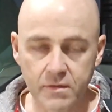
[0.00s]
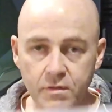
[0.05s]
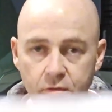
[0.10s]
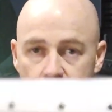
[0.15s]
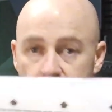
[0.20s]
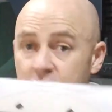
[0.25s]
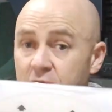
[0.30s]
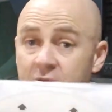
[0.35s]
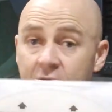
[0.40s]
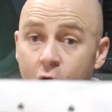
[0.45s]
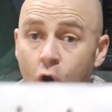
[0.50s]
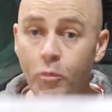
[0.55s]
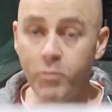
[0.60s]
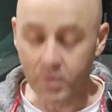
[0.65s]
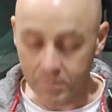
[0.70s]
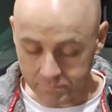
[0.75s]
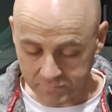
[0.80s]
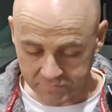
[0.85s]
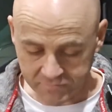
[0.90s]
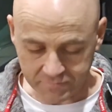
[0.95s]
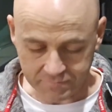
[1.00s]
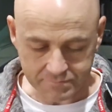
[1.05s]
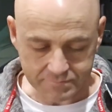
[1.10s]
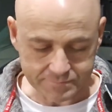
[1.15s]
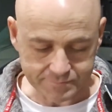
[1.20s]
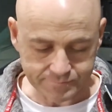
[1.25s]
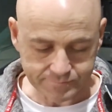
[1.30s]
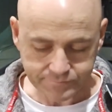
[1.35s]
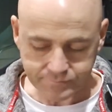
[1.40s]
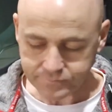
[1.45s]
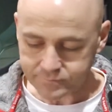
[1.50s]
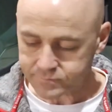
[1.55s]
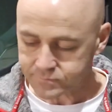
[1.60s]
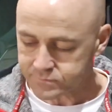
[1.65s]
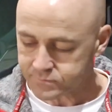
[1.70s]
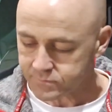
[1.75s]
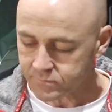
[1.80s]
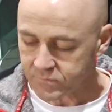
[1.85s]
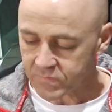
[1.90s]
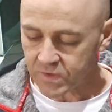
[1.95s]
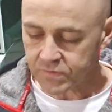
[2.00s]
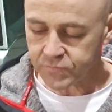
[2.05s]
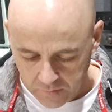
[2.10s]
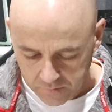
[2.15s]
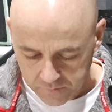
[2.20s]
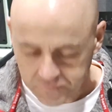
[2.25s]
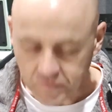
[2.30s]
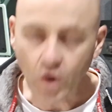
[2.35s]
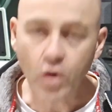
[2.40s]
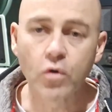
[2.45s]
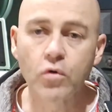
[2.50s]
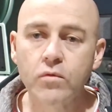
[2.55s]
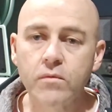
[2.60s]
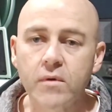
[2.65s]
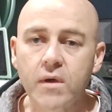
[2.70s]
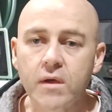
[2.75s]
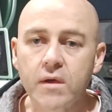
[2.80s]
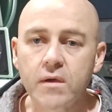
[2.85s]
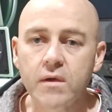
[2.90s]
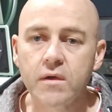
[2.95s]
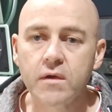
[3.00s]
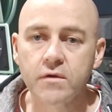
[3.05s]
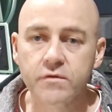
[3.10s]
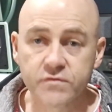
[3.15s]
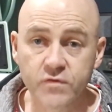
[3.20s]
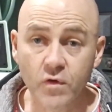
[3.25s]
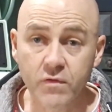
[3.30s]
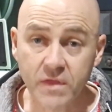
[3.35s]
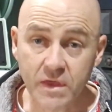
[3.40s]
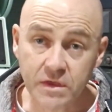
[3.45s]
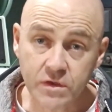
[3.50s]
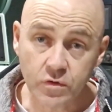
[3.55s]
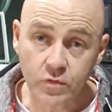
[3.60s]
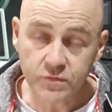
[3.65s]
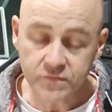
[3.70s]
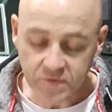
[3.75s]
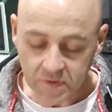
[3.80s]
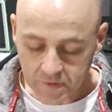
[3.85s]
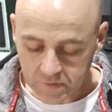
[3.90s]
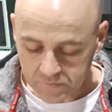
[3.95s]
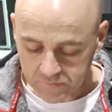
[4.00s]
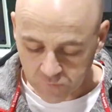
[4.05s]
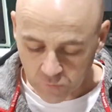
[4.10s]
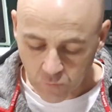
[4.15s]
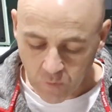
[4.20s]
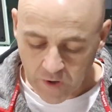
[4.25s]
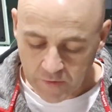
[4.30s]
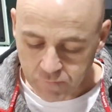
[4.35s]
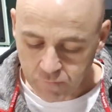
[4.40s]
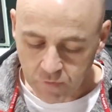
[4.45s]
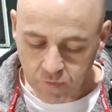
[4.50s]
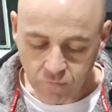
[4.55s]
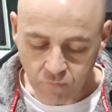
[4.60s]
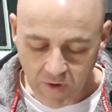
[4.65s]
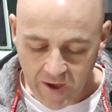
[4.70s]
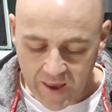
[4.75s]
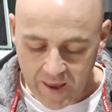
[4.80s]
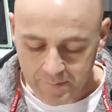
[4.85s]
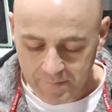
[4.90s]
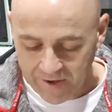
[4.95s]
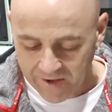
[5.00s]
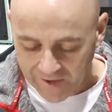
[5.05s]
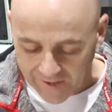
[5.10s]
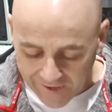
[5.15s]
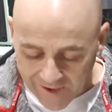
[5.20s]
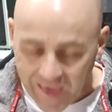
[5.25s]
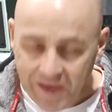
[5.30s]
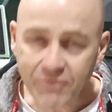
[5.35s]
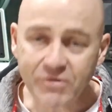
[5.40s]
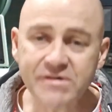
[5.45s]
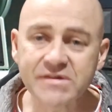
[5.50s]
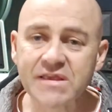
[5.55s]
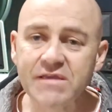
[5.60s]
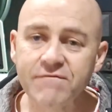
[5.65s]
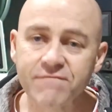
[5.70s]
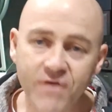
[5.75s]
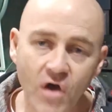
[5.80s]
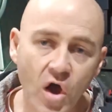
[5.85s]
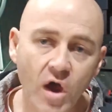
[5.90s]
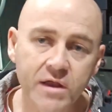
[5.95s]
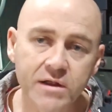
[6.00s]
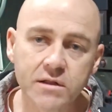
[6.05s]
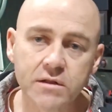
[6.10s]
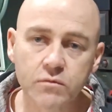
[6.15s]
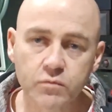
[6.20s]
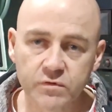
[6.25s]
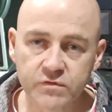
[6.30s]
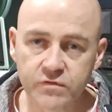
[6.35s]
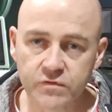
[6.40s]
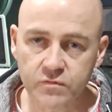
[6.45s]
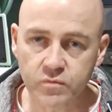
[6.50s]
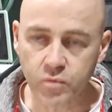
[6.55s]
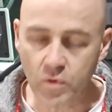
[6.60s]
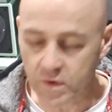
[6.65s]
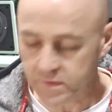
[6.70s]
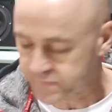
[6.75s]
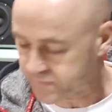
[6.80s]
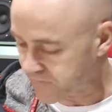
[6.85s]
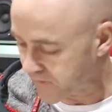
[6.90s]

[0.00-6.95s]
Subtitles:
the albums. So they're using 200 gram clarity vinyl, which is what